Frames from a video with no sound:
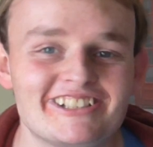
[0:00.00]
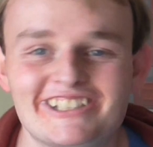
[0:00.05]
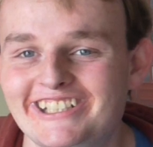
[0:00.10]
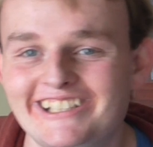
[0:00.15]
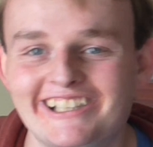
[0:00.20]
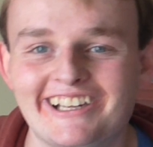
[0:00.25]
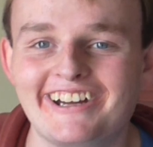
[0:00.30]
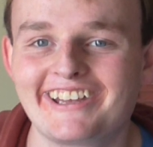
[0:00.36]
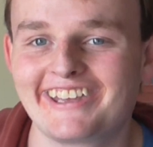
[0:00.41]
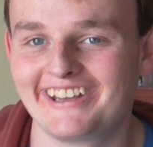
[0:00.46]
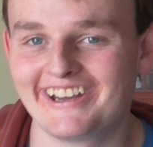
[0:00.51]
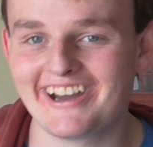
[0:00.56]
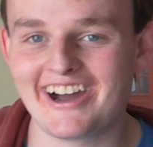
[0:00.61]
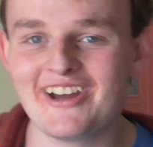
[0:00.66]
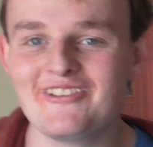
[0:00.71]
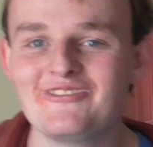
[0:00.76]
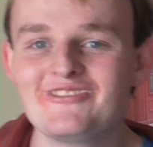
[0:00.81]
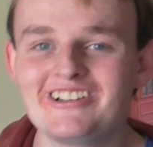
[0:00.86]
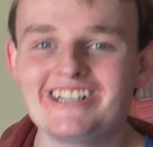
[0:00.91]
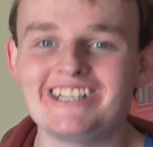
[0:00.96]
actually like it.
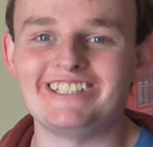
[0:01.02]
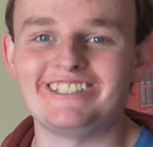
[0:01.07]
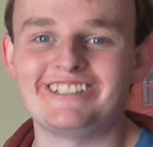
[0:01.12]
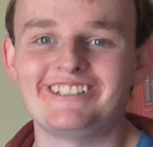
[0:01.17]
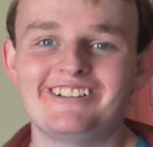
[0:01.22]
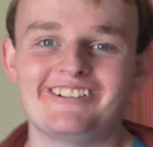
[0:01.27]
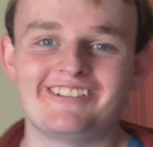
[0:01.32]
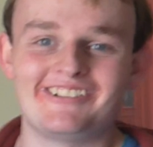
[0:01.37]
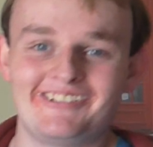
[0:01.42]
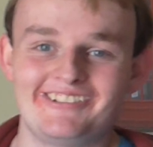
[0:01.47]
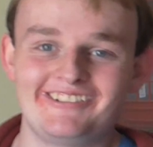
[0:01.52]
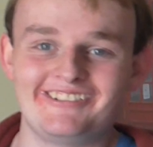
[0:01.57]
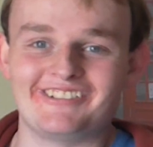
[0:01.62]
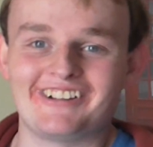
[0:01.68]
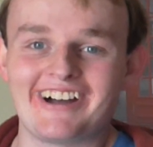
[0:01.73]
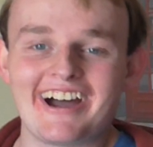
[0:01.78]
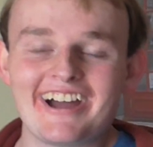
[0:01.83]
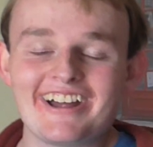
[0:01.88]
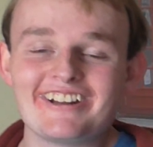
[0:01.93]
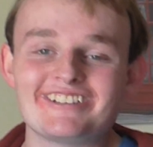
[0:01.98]
I really do.
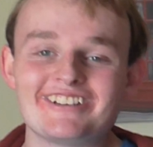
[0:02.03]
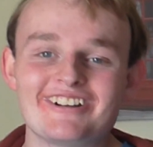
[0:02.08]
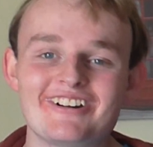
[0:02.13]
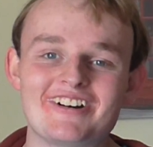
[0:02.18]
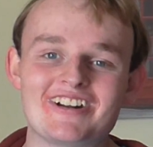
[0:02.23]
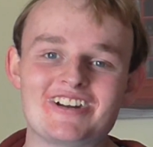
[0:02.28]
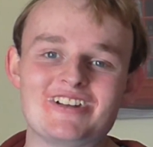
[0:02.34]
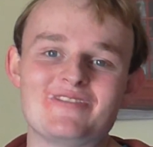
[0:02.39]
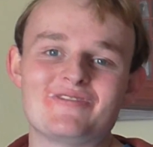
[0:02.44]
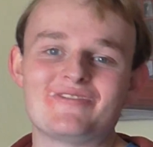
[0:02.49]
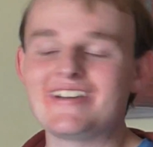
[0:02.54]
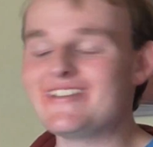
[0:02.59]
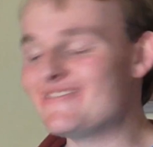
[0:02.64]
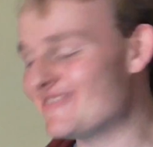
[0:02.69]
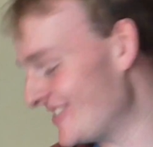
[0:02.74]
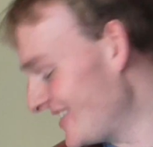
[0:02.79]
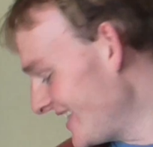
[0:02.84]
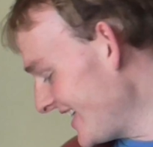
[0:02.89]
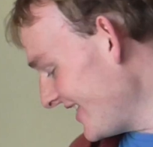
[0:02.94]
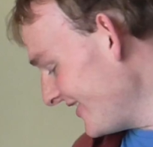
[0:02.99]
Oh, I actually got a new favourite